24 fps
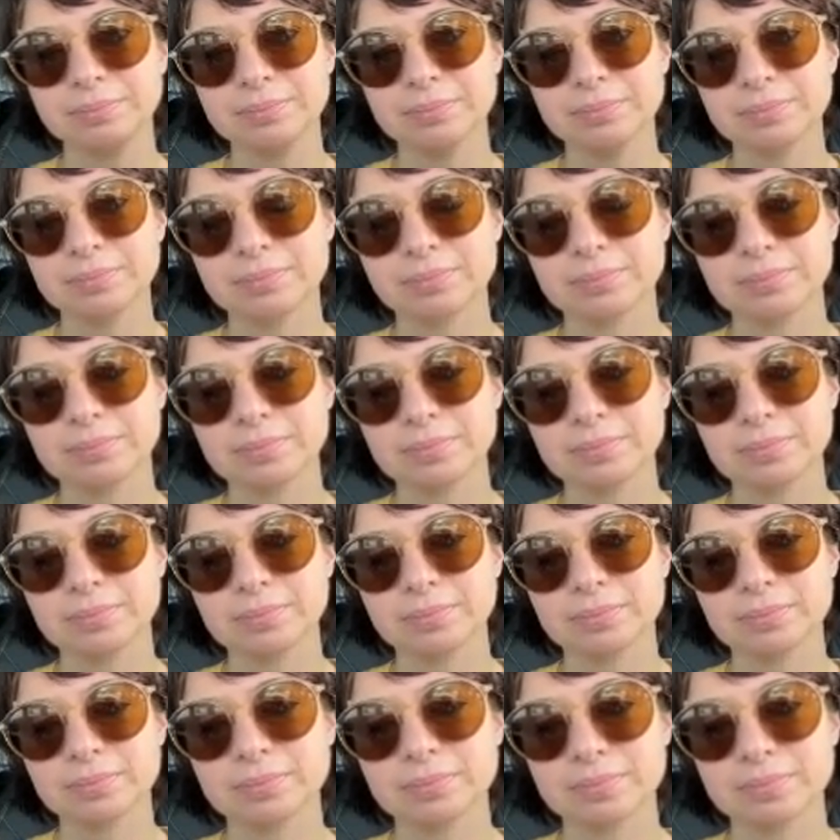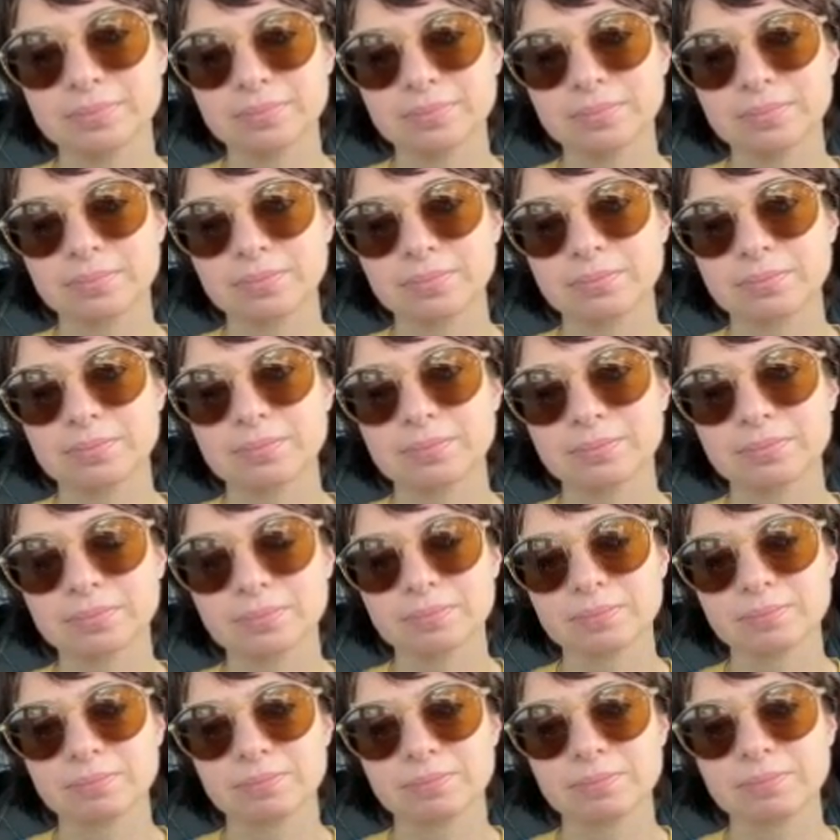
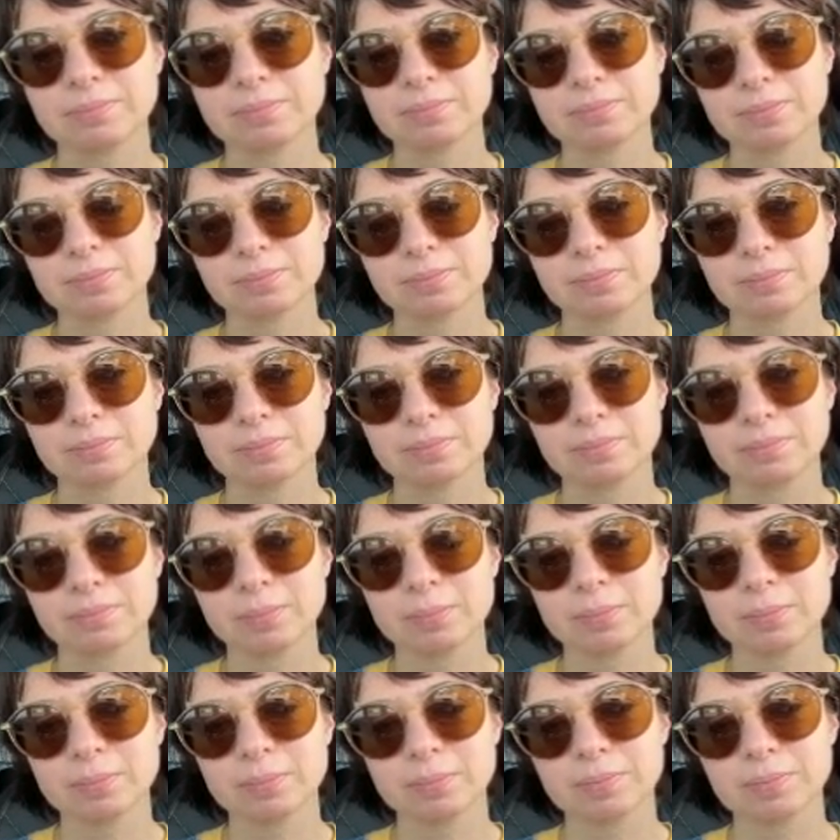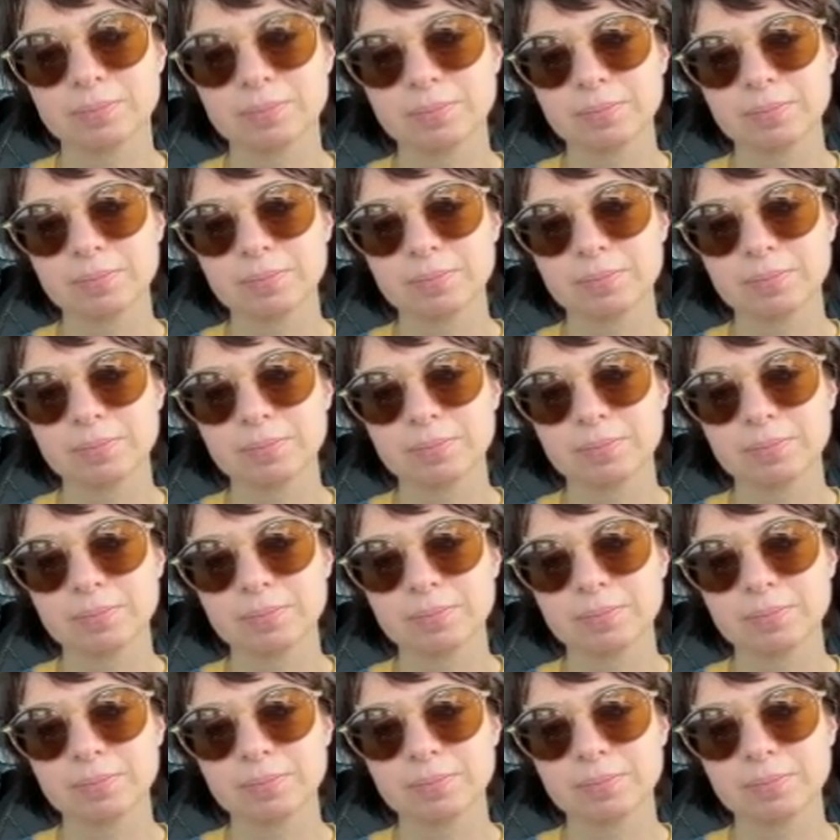The person shown says nothing.